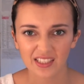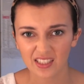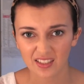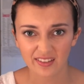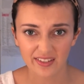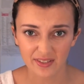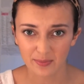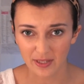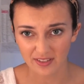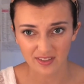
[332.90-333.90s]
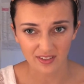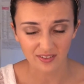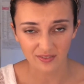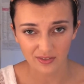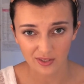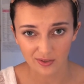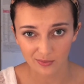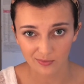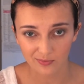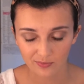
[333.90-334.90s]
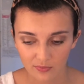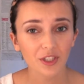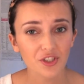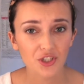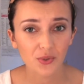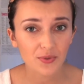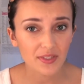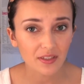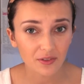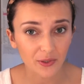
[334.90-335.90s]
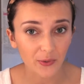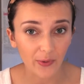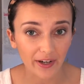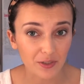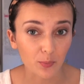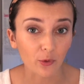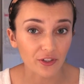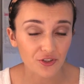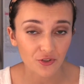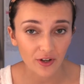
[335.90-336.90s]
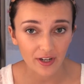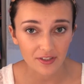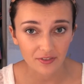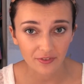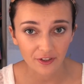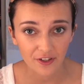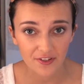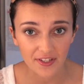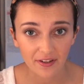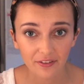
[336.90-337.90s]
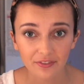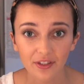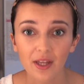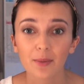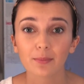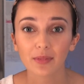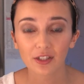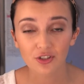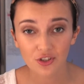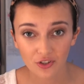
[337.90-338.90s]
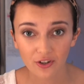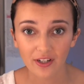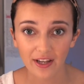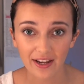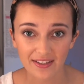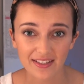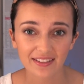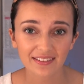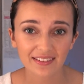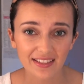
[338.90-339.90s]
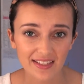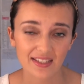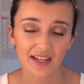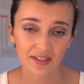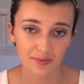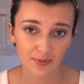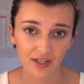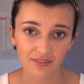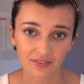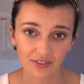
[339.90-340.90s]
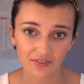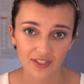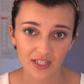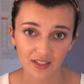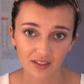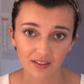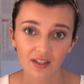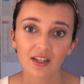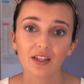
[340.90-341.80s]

it is expensive. So when choosing the correct moisturizer for yourself, make sure it has at least SPF 15.